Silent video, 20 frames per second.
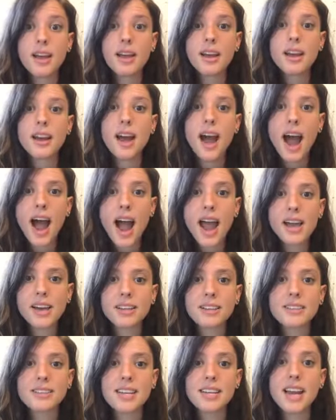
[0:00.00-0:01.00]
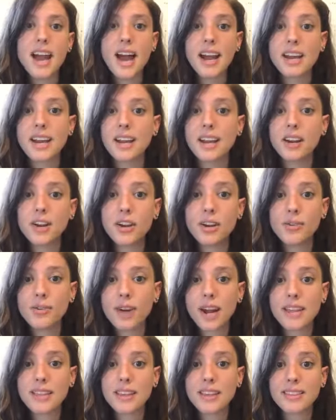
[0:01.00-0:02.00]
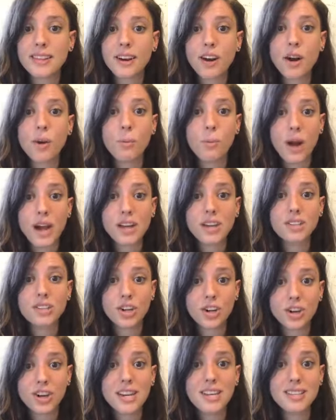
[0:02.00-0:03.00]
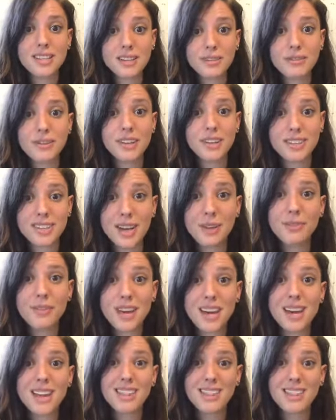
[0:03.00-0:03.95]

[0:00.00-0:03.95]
Kyle, did I hear you right that there are wild turkeys in Philadelphia?